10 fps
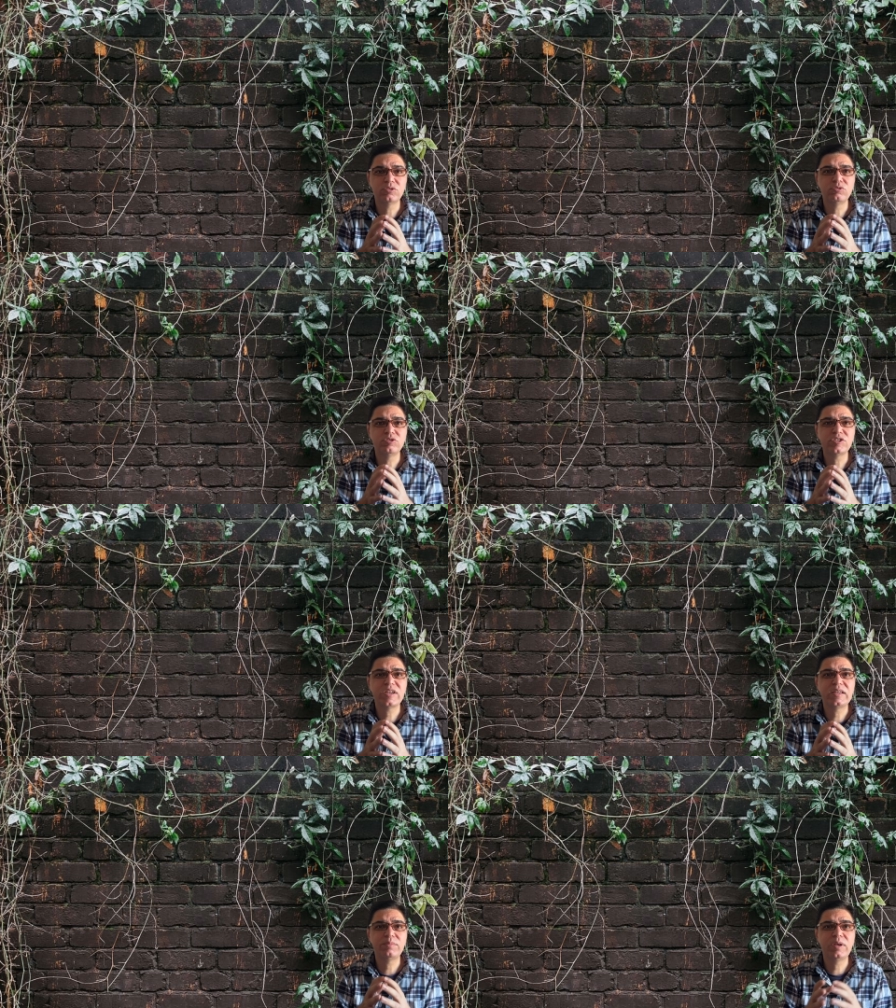So you just
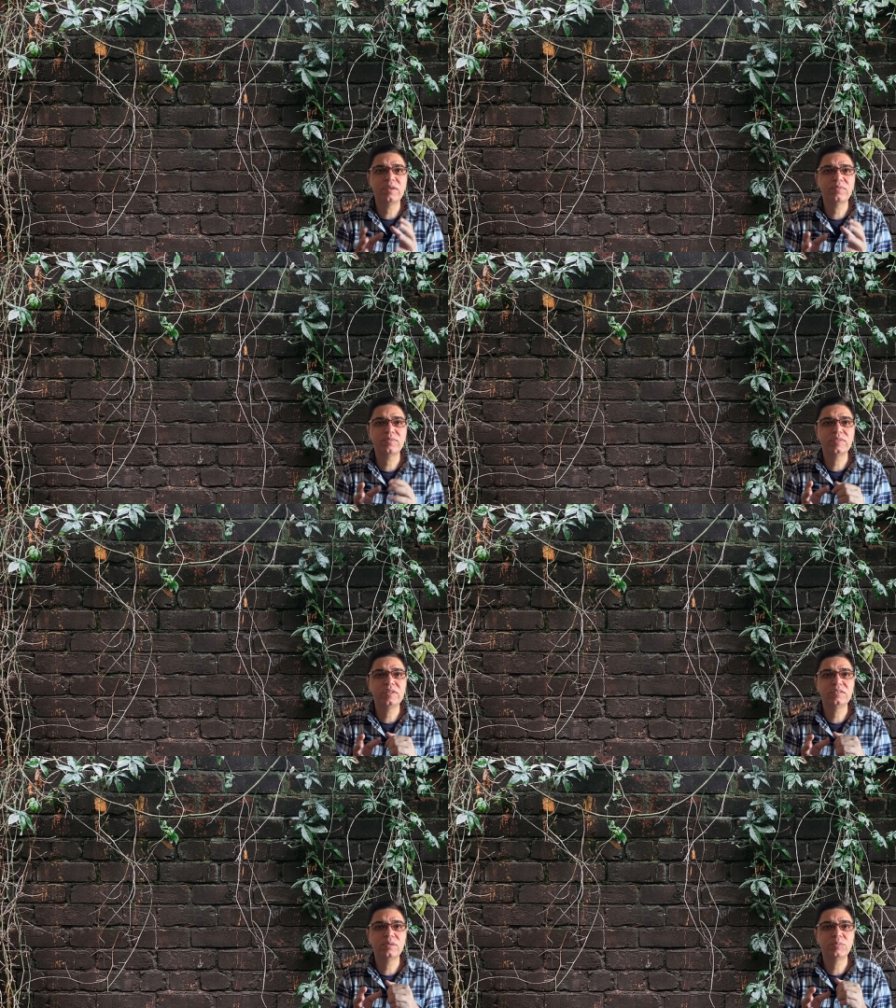tell them if the
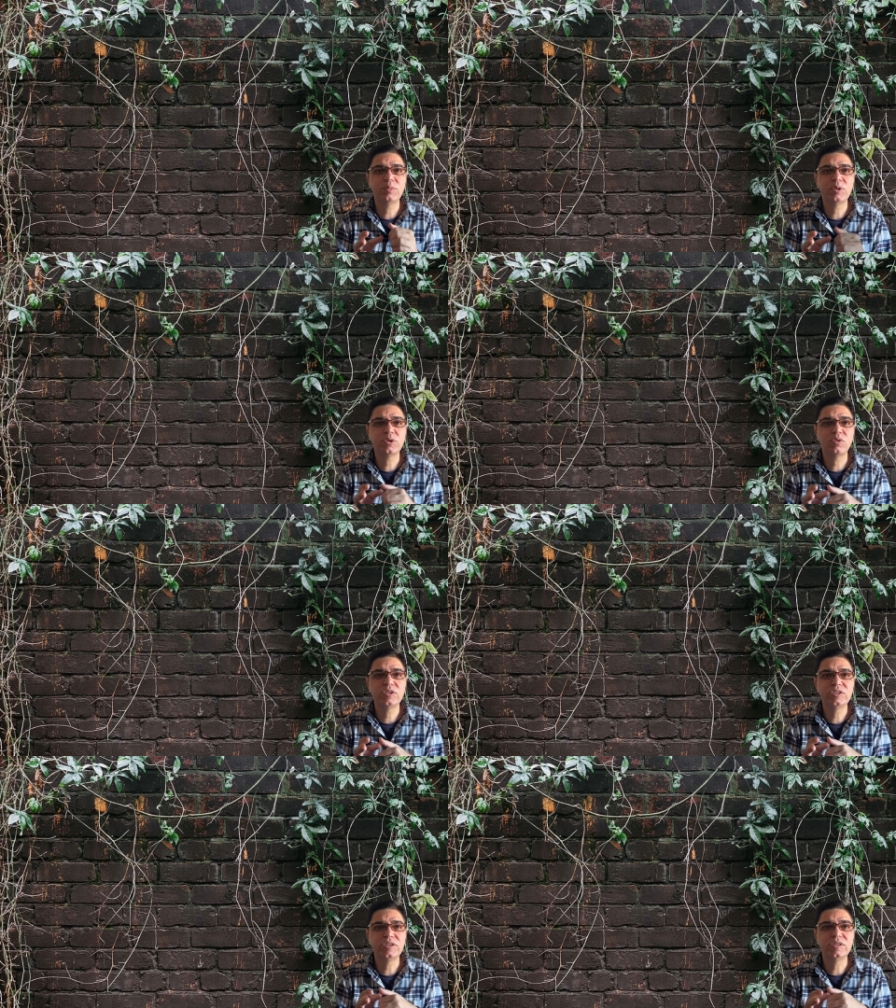
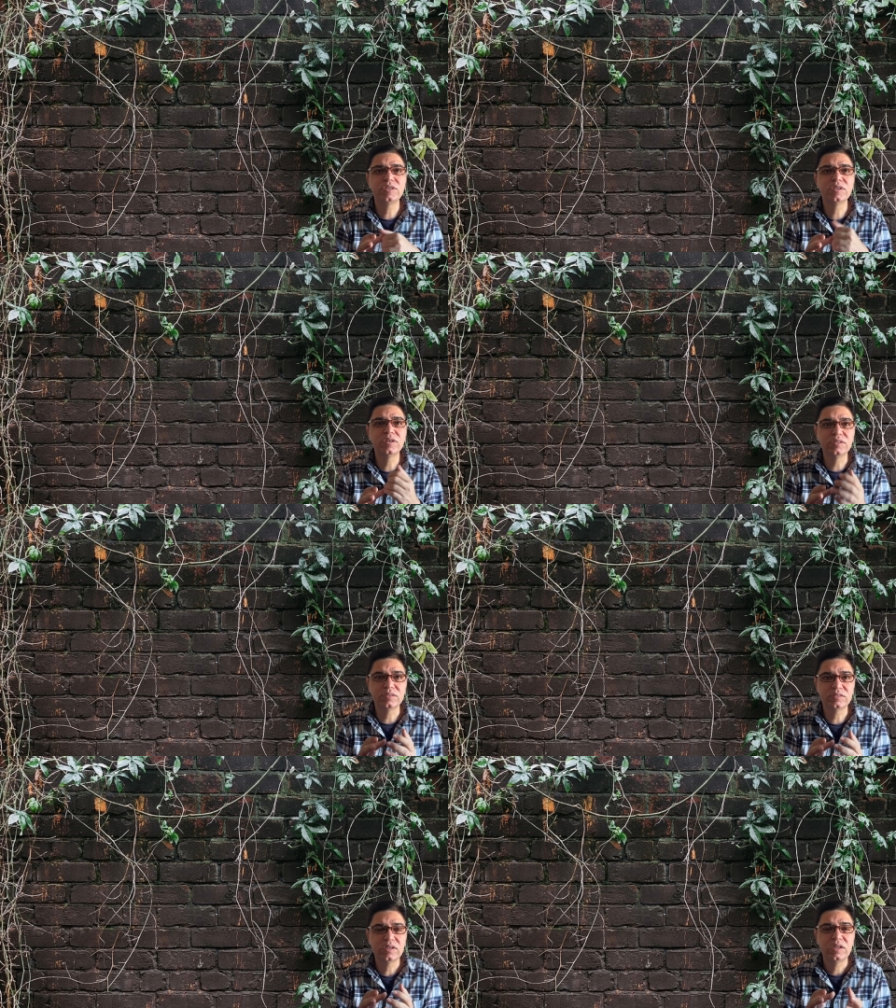symptomatology
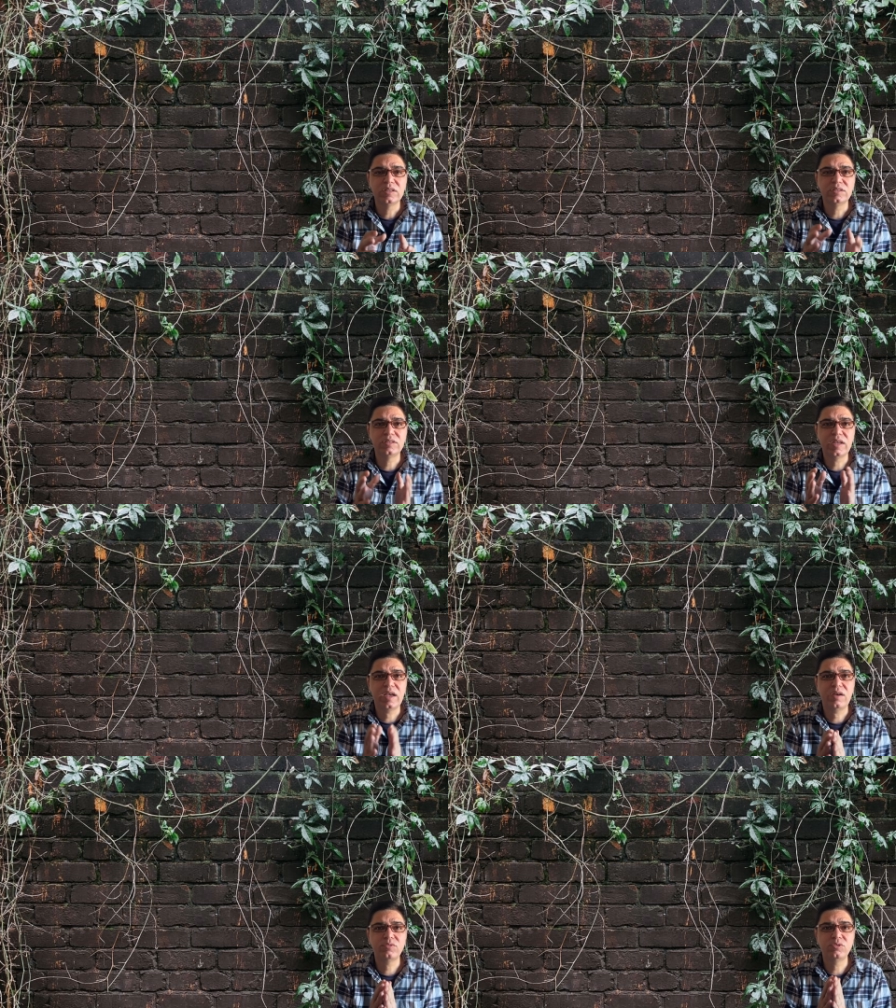returns, they
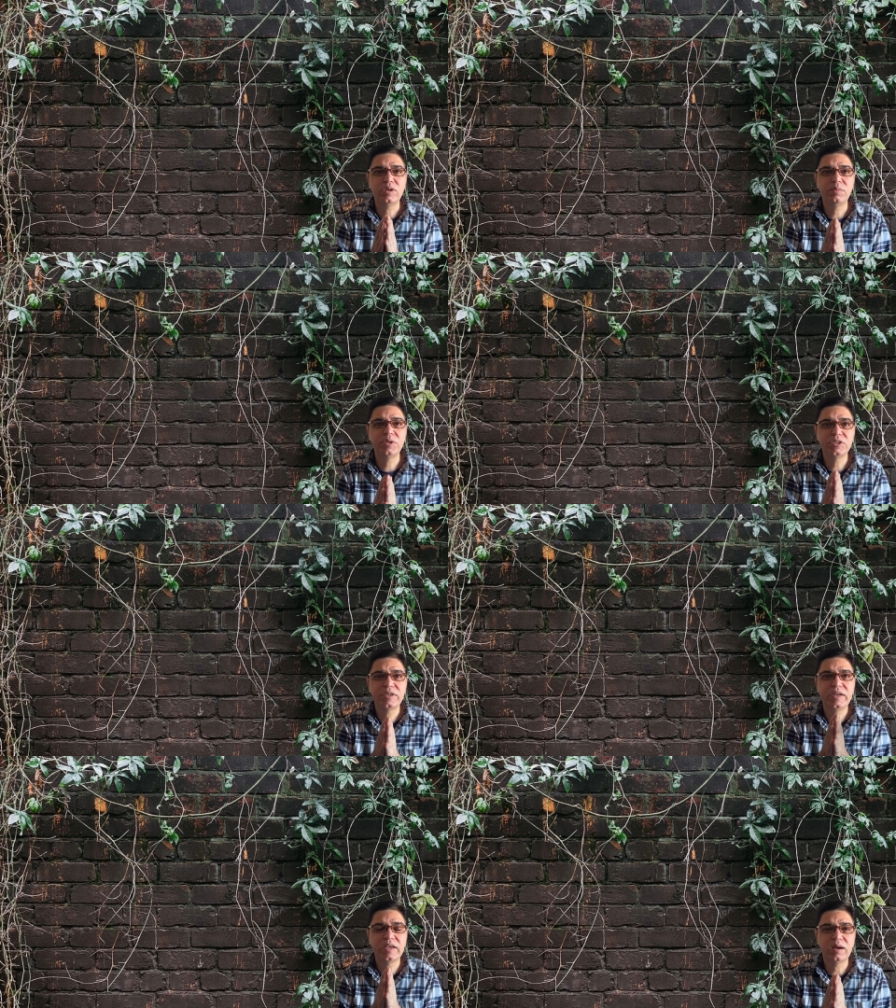have to
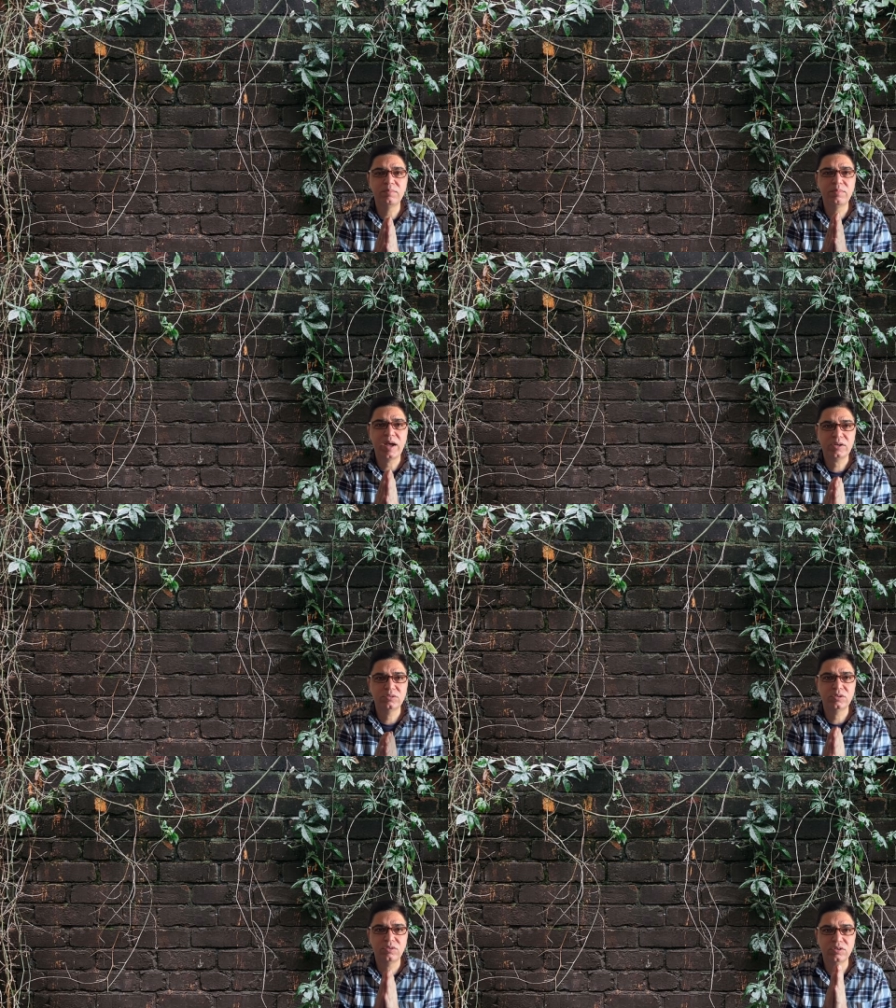immediately come back to
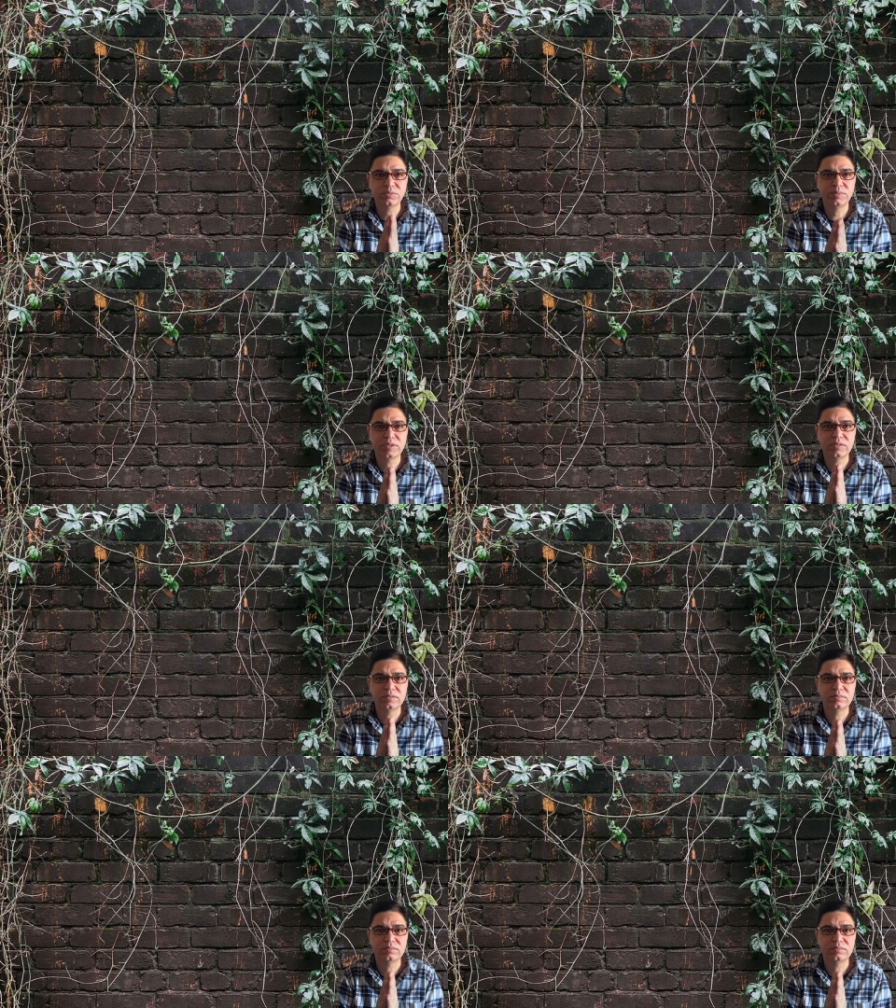the hospital.